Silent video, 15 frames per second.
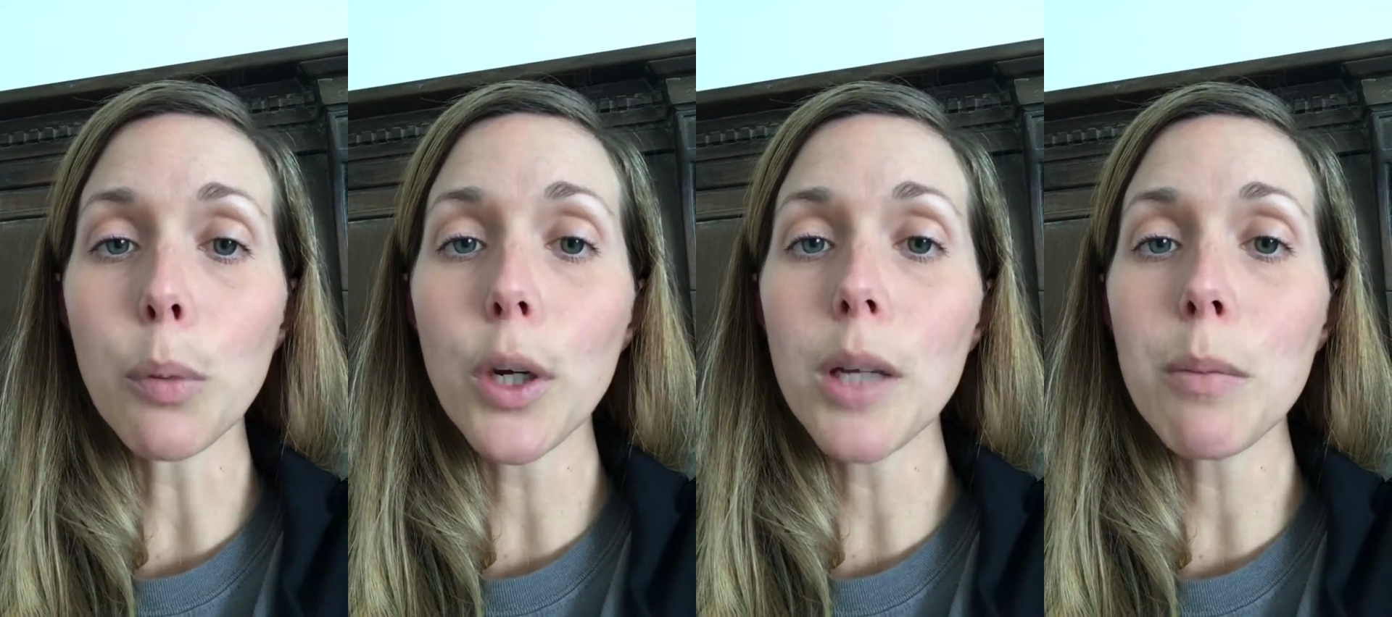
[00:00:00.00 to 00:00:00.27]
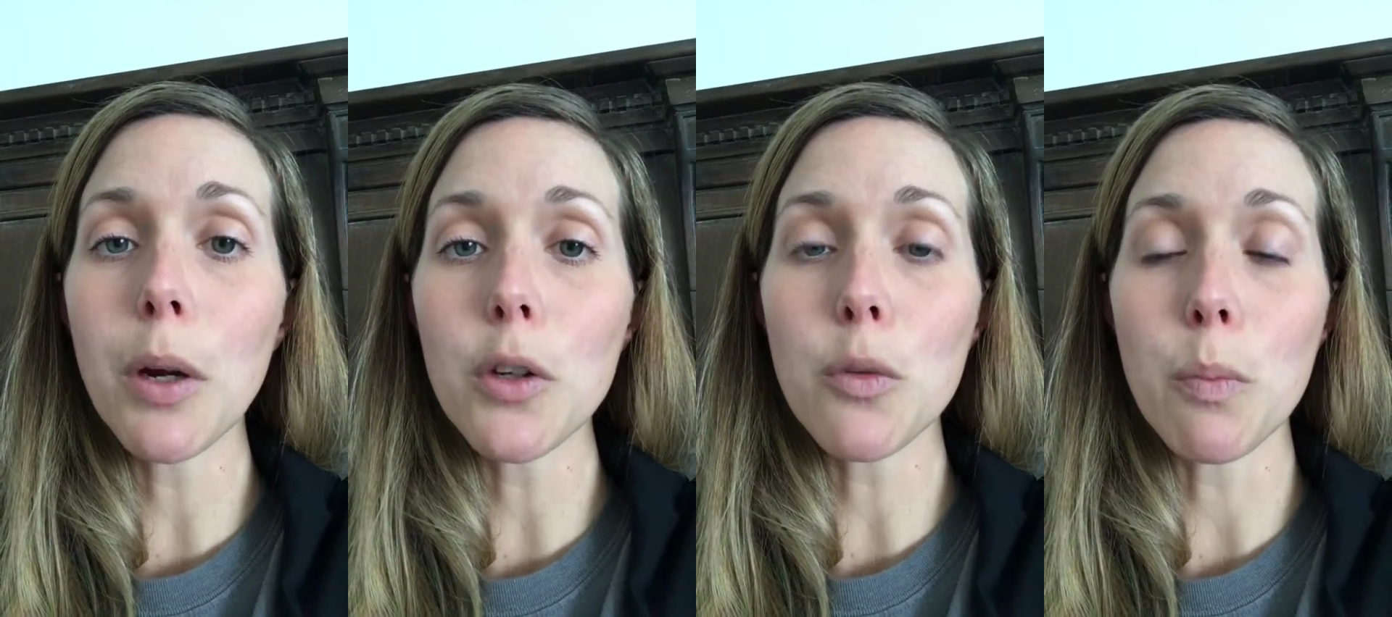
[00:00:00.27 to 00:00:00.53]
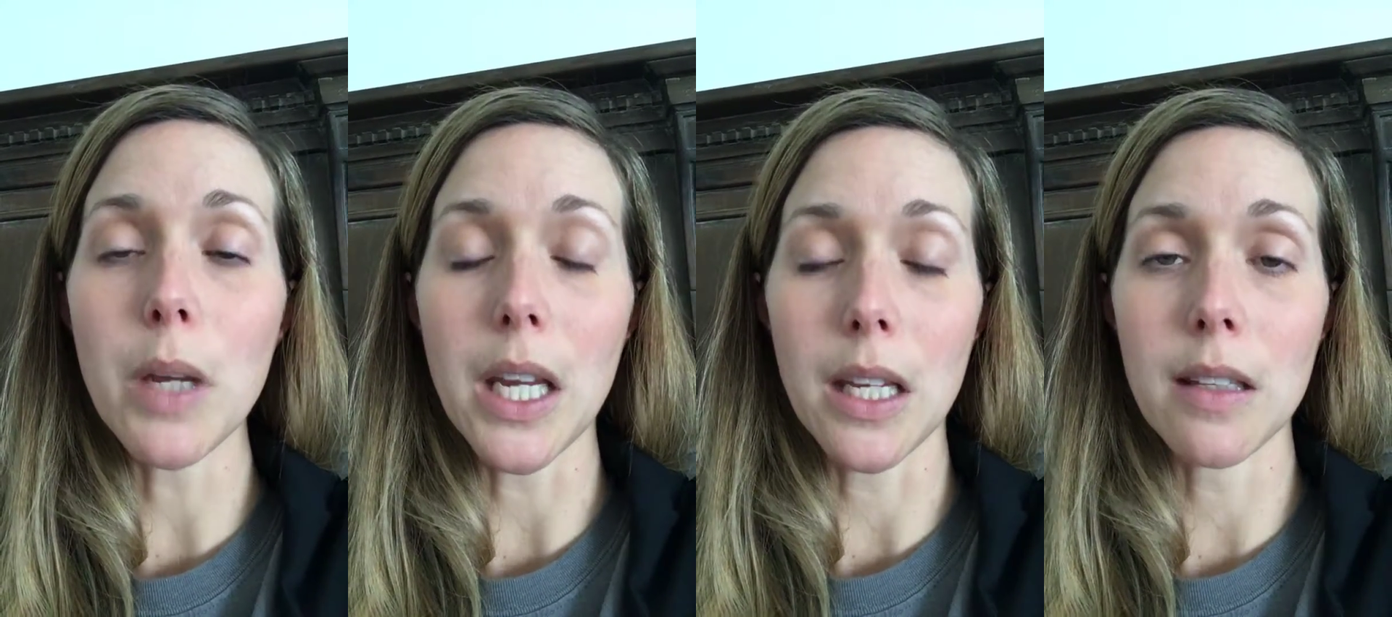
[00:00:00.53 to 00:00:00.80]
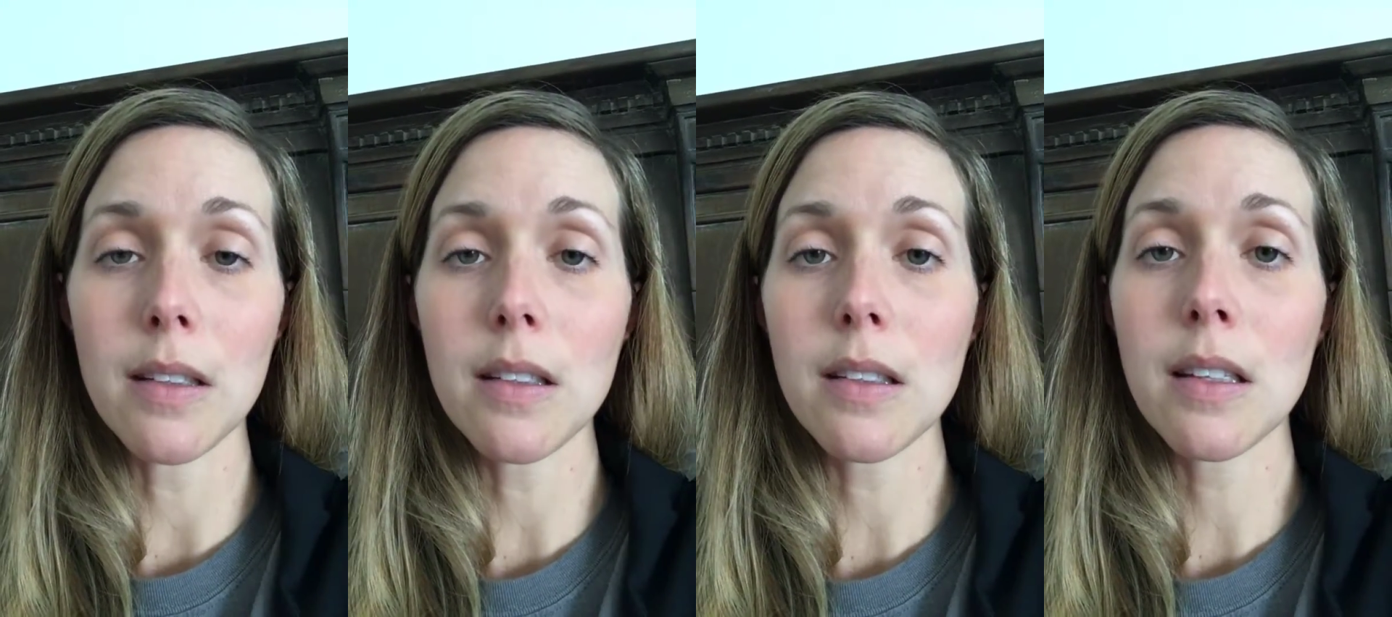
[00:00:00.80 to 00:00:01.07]
pretty much
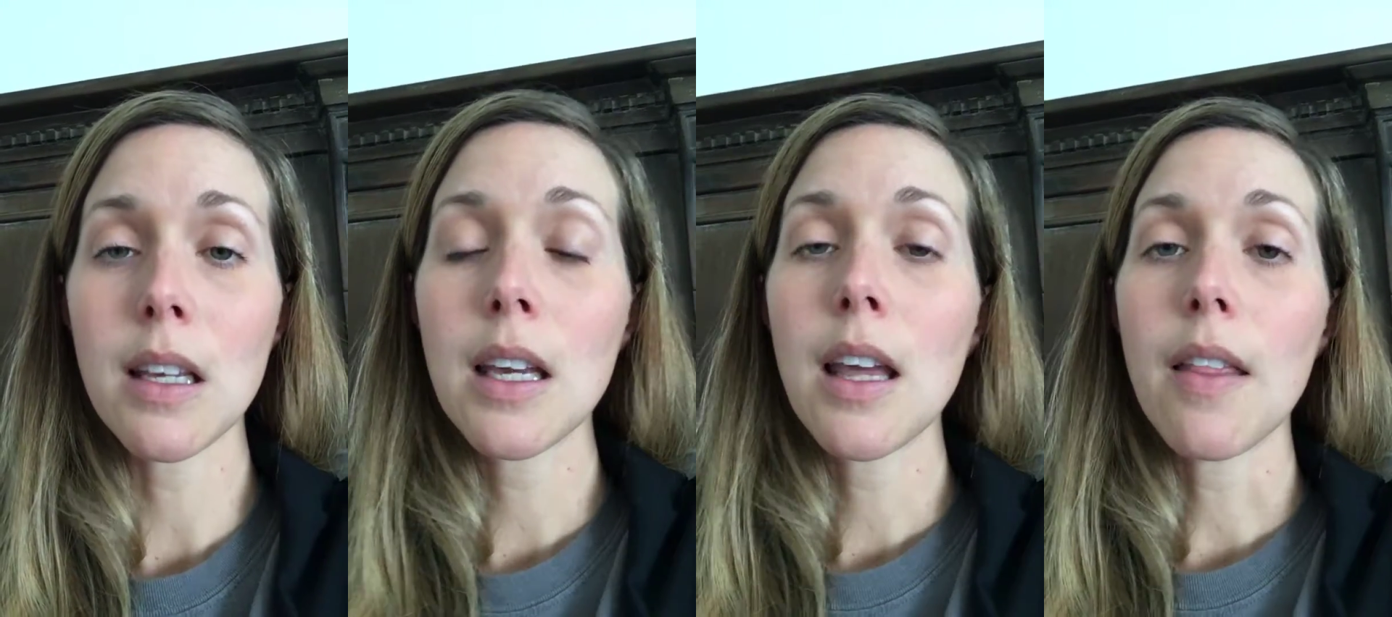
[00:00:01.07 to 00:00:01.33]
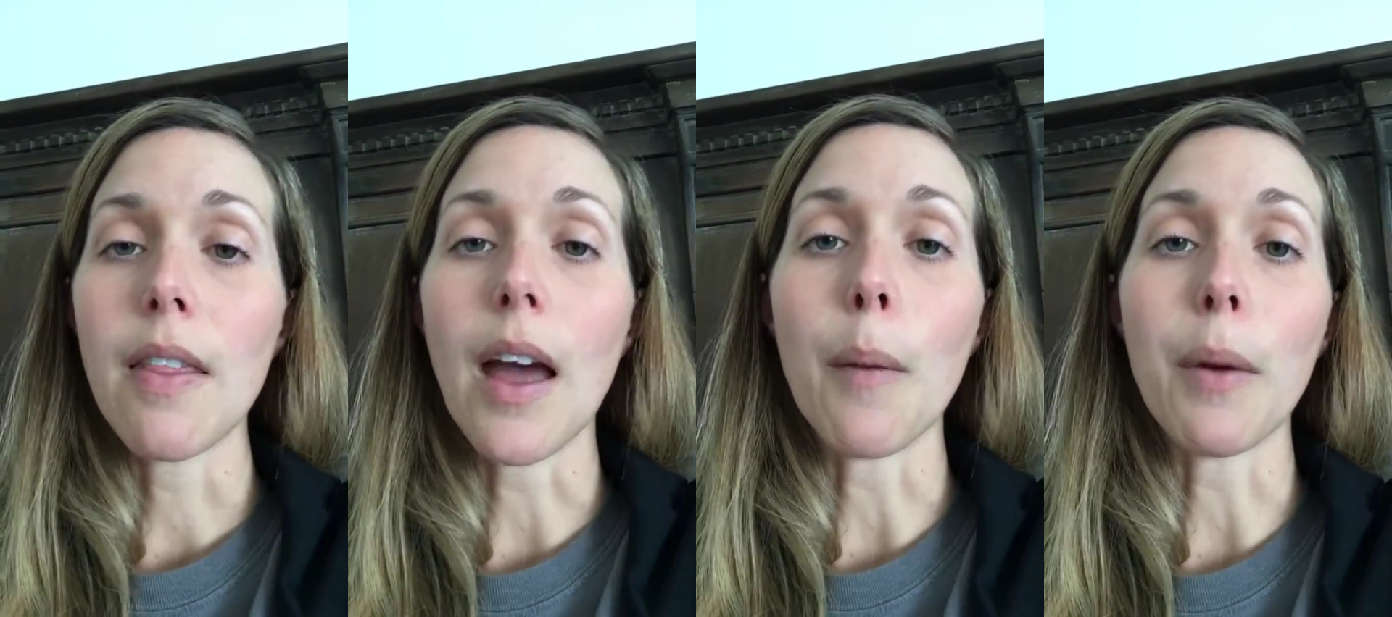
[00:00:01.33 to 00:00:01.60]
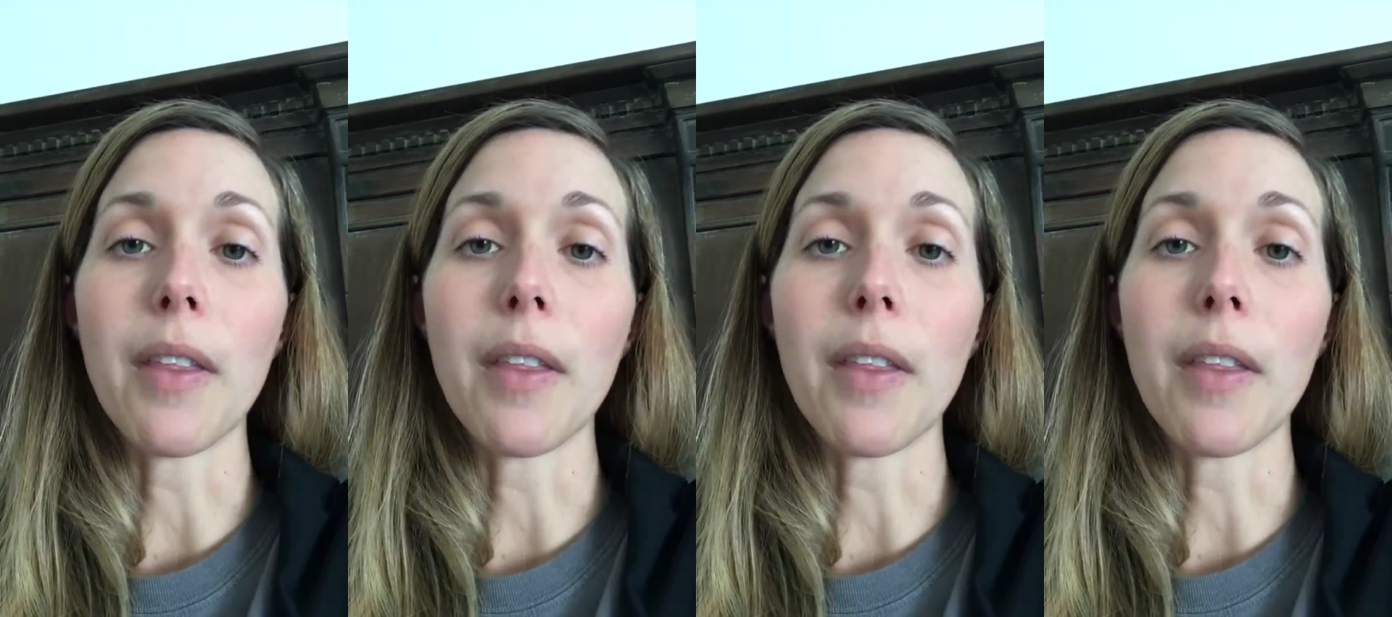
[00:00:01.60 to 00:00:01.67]
means that